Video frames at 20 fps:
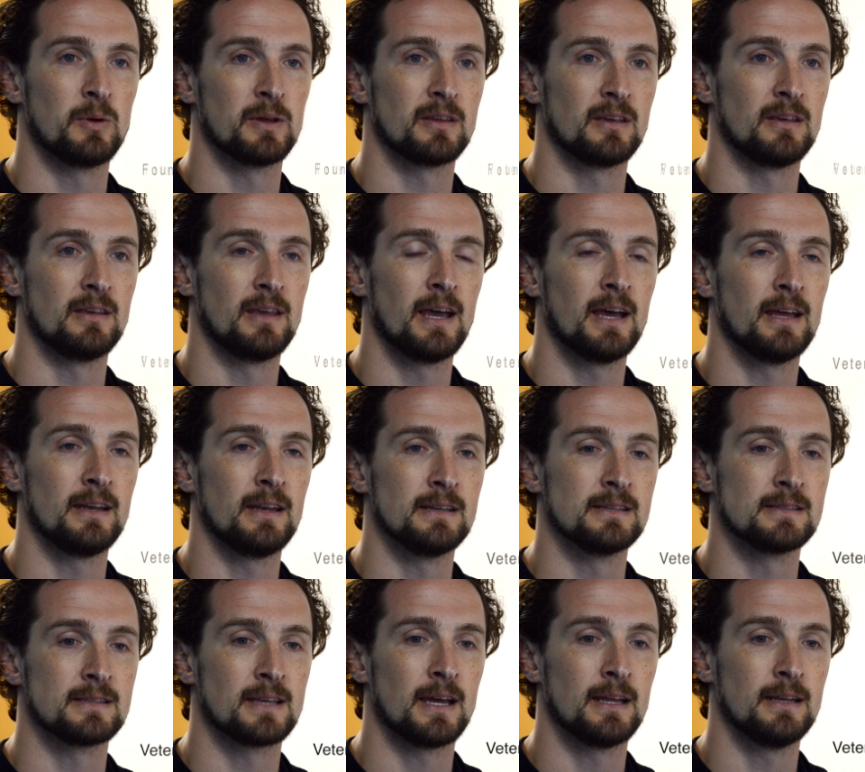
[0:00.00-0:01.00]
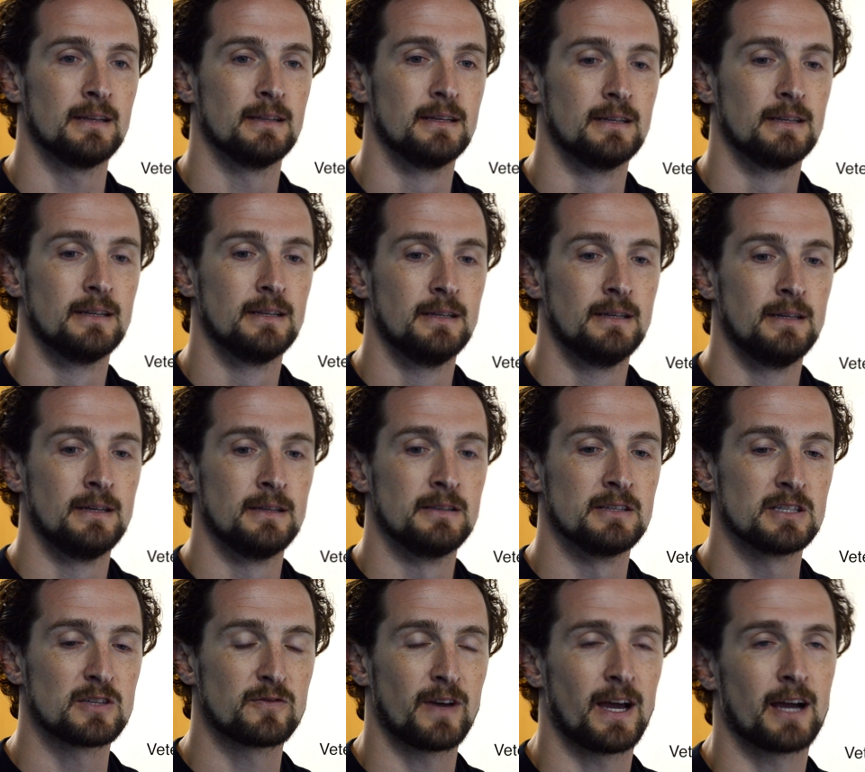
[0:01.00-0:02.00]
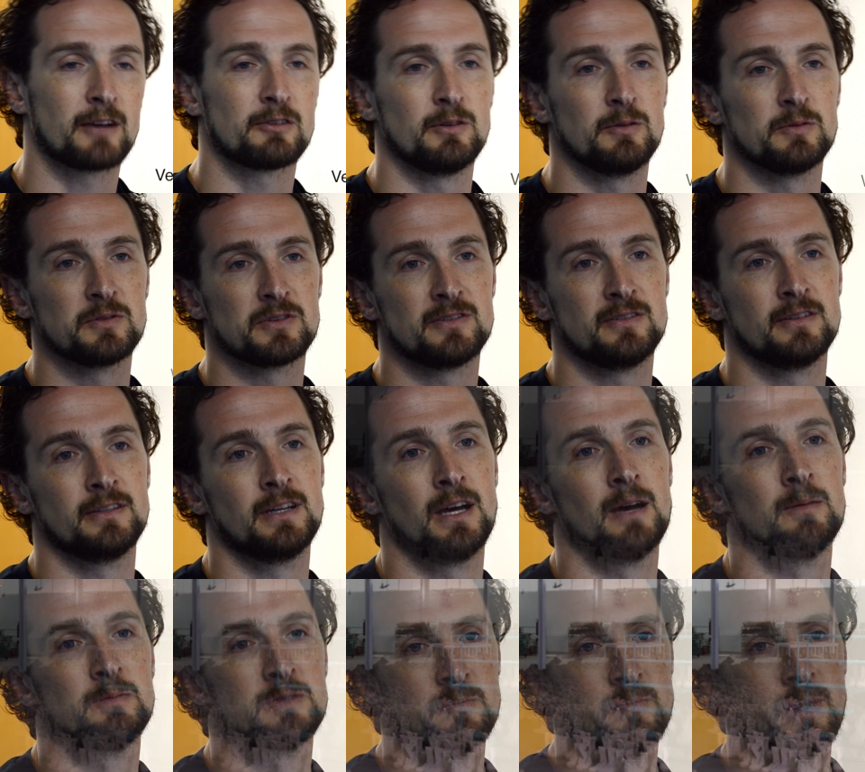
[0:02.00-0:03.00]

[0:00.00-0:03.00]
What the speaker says: with and get, is that this factory was stood up to